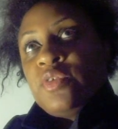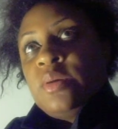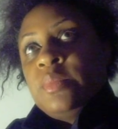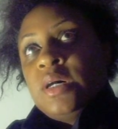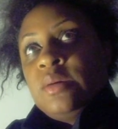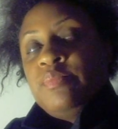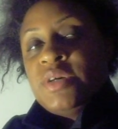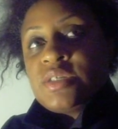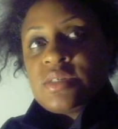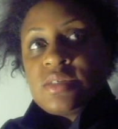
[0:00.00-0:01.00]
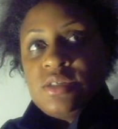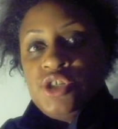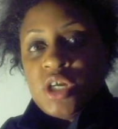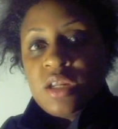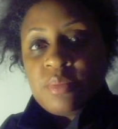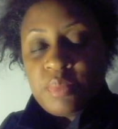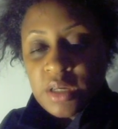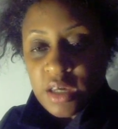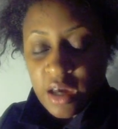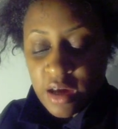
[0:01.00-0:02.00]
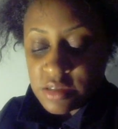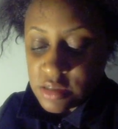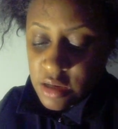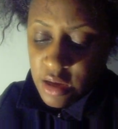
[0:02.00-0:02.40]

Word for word: from um, Miss Jada Pinkett.